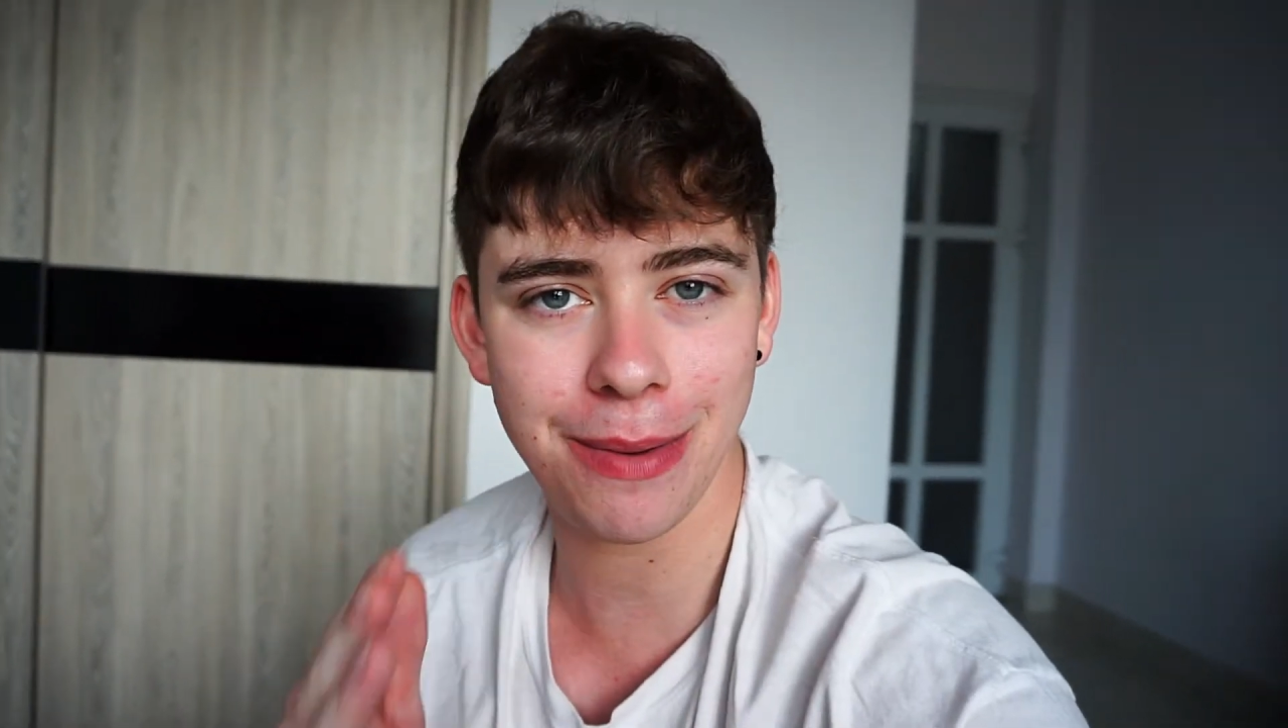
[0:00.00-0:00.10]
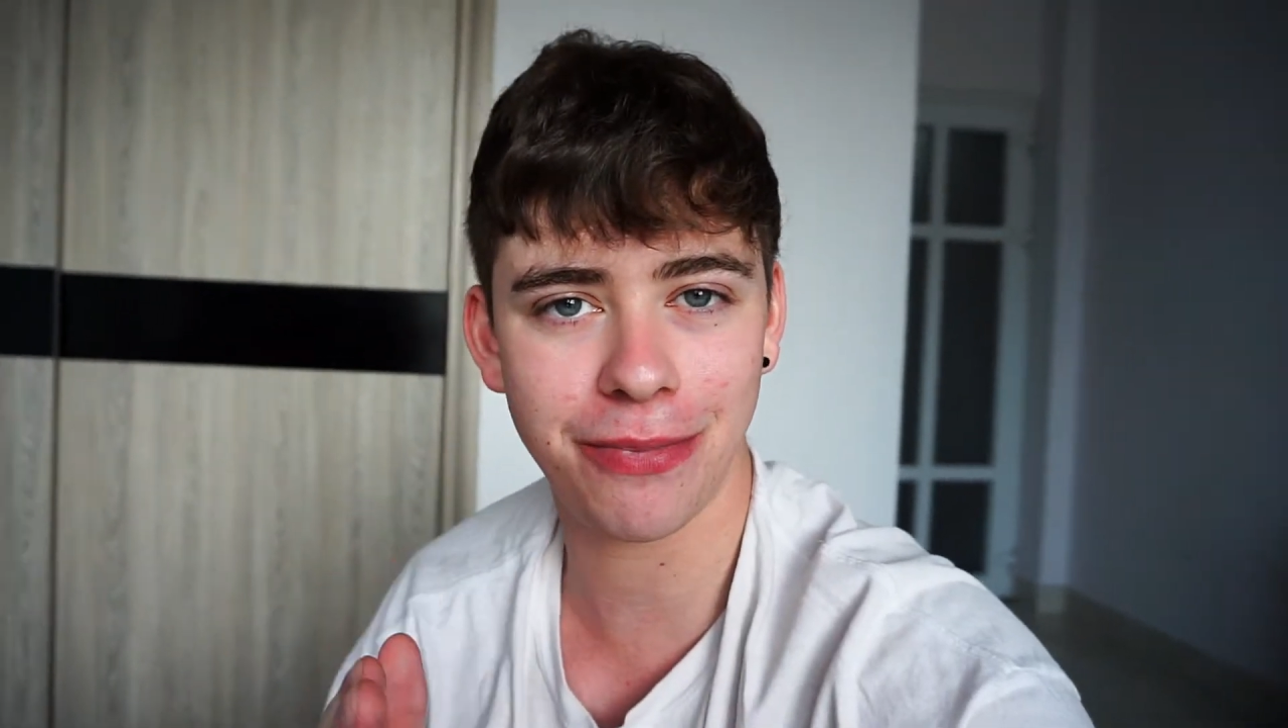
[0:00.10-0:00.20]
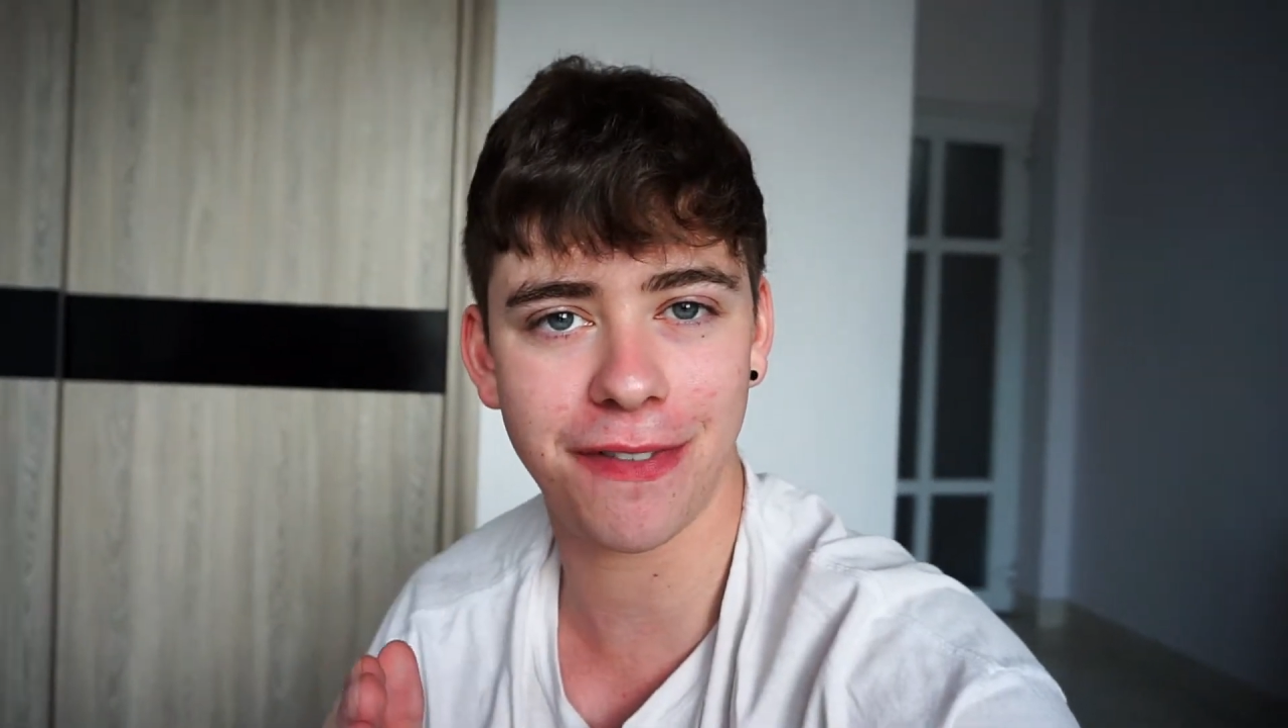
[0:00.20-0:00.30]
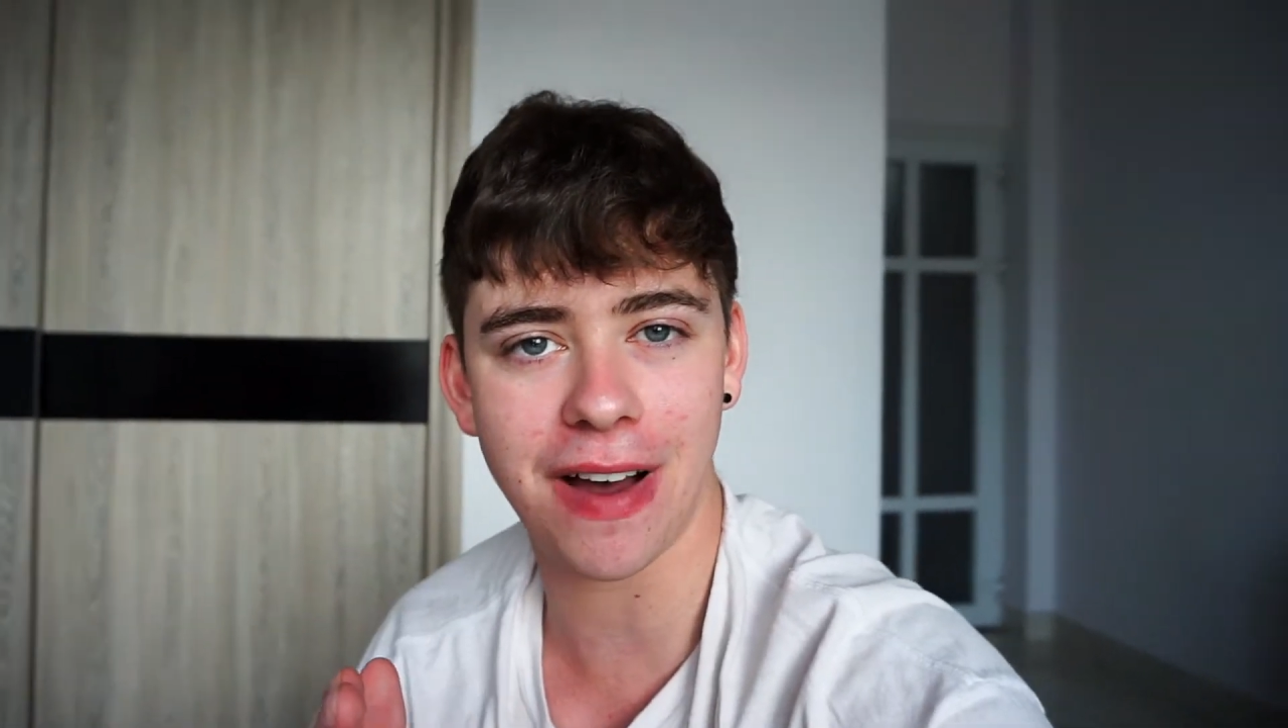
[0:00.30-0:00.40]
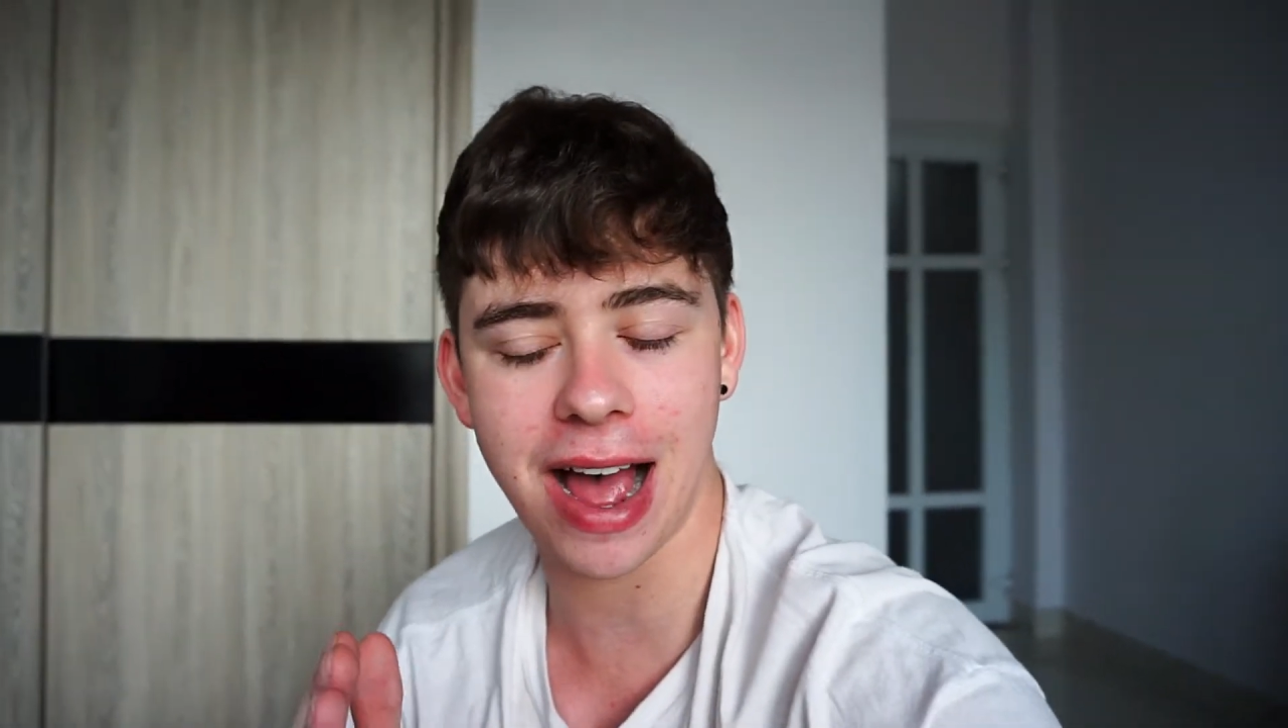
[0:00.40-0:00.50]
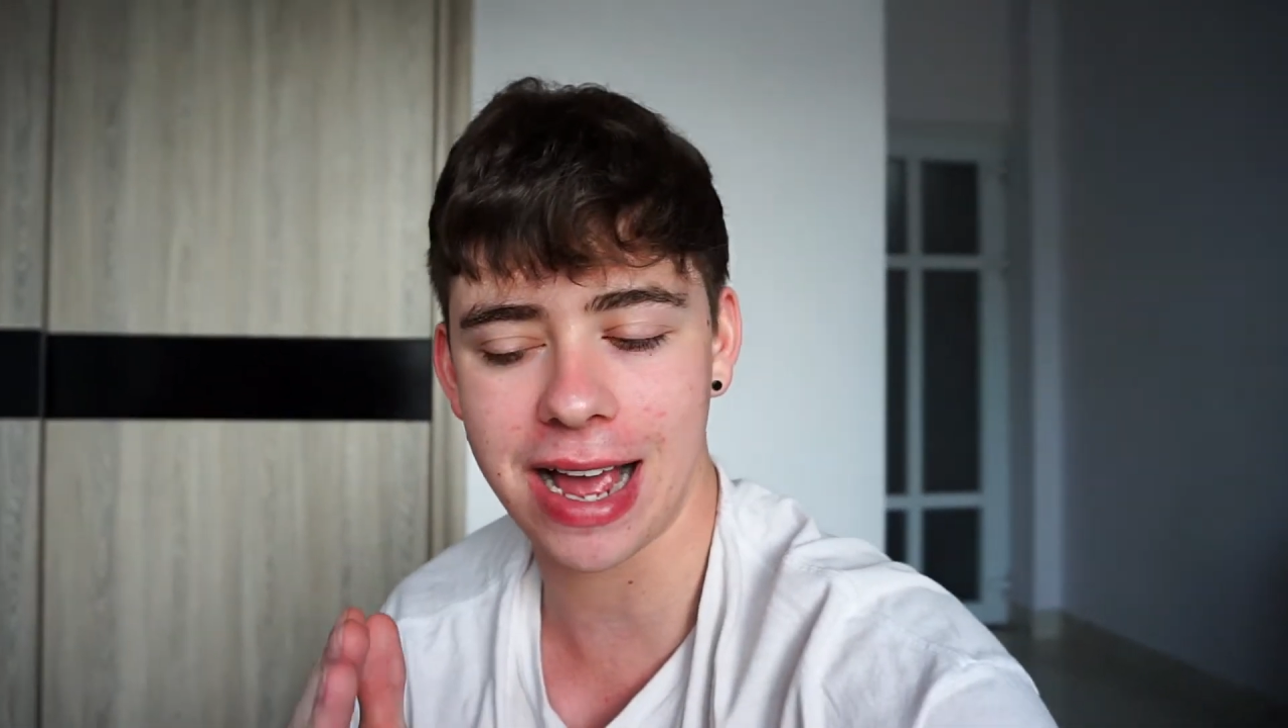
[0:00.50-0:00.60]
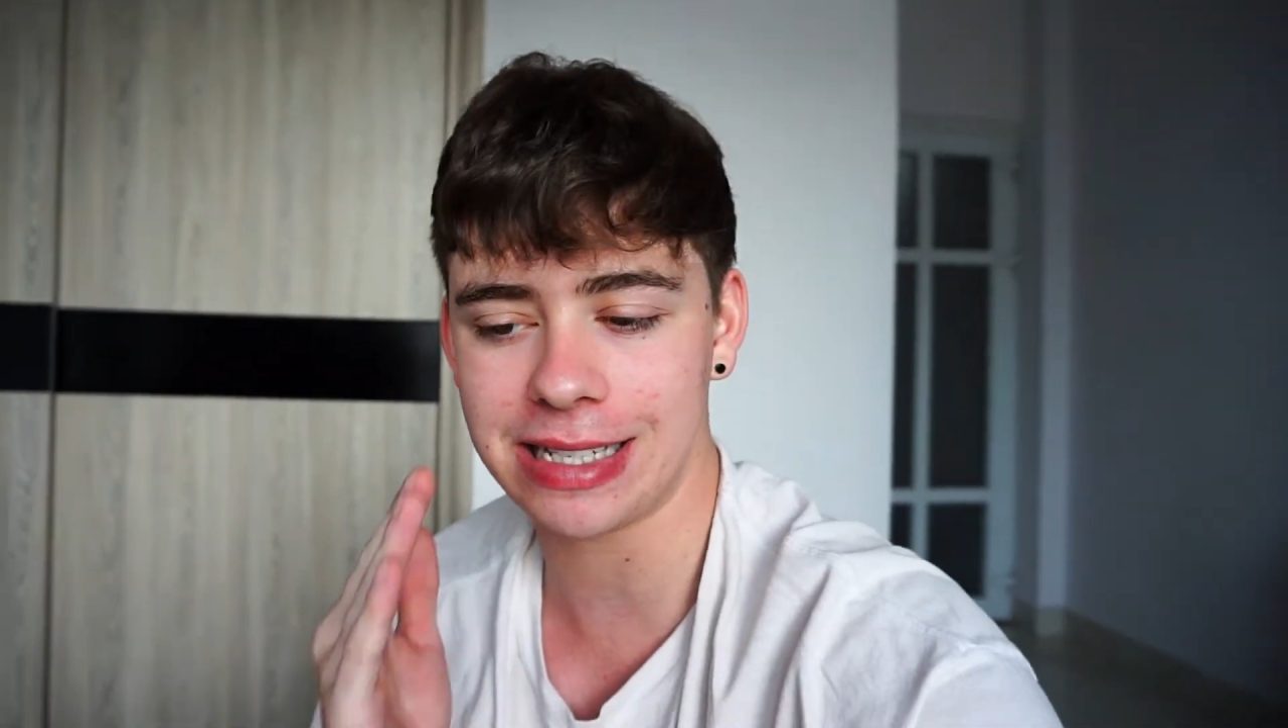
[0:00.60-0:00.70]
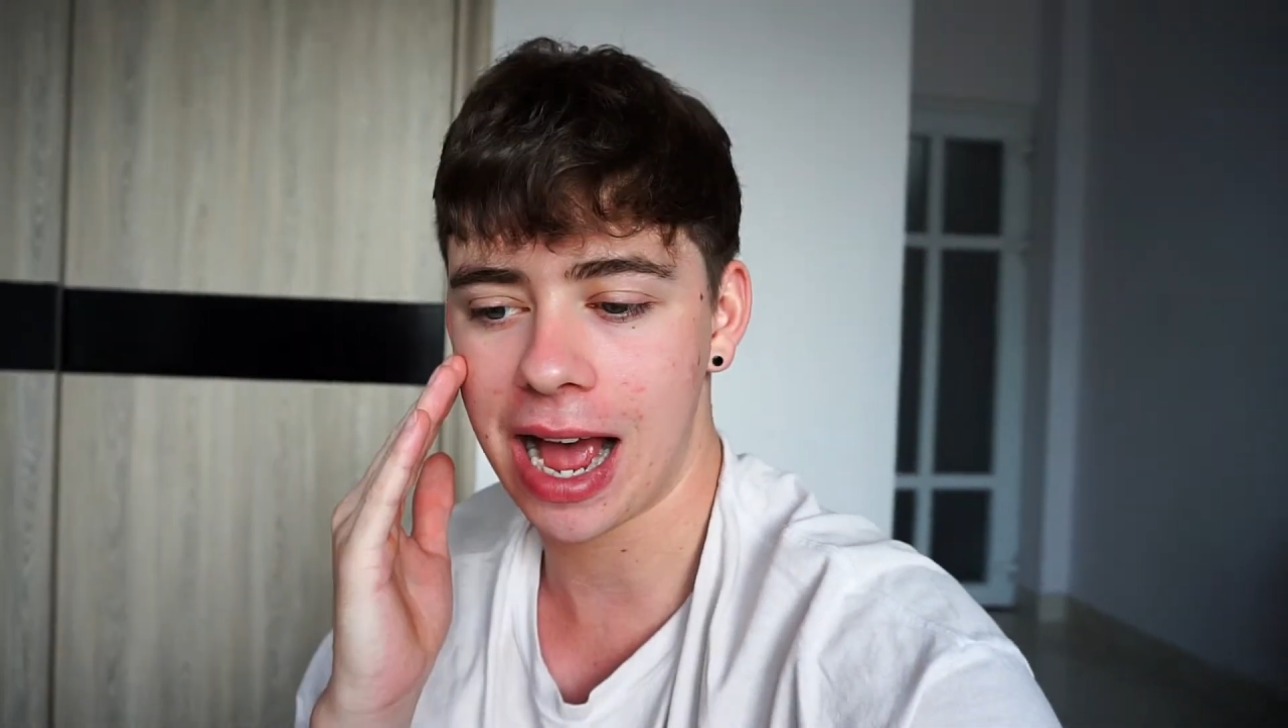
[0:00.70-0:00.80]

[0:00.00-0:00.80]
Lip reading: improvise